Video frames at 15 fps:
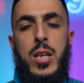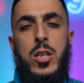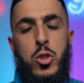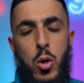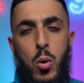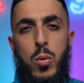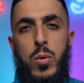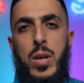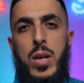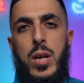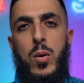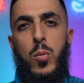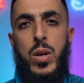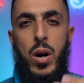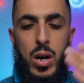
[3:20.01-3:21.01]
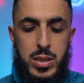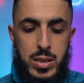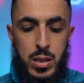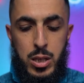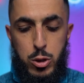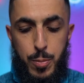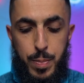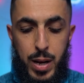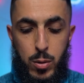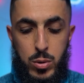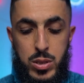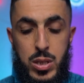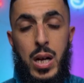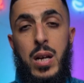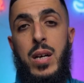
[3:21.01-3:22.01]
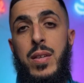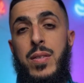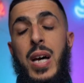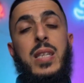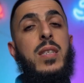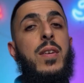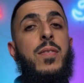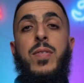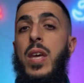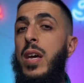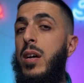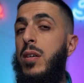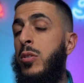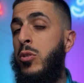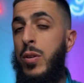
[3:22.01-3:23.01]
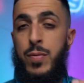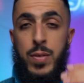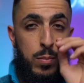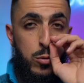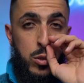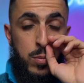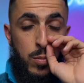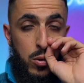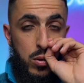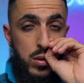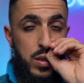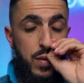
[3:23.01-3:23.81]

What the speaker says: So, we ask Allah subhanahu wa ta'ala that if they are, I don't know if they're Muslim or not,